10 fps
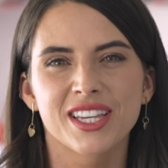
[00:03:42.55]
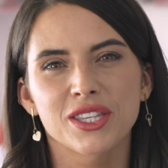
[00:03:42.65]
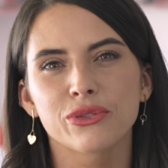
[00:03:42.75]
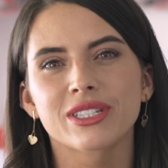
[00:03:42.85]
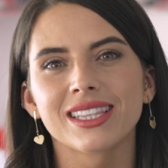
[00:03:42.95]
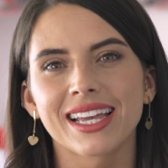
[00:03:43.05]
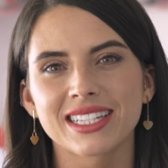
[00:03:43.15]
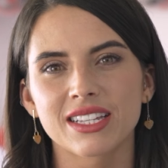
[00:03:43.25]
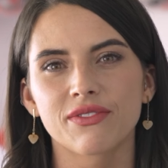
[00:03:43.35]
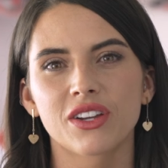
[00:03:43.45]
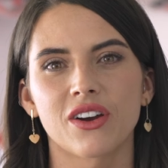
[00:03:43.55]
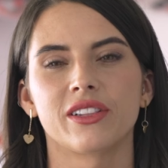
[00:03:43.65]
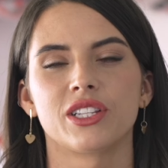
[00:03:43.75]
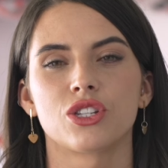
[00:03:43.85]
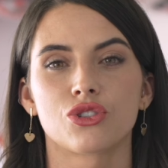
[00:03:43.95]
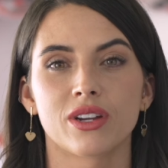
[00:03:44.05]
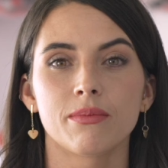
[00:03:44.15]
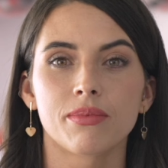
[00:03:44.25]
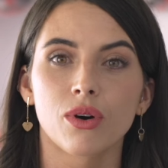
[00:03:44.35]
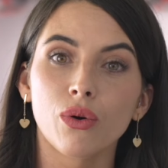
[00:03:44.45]
use less of the garland strip
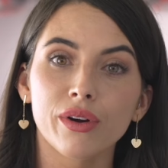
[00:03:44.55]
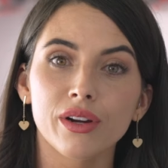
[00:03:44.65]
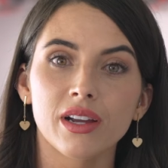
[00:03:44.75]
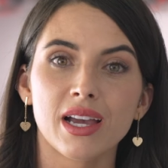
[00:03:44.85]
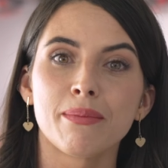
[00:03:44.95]
or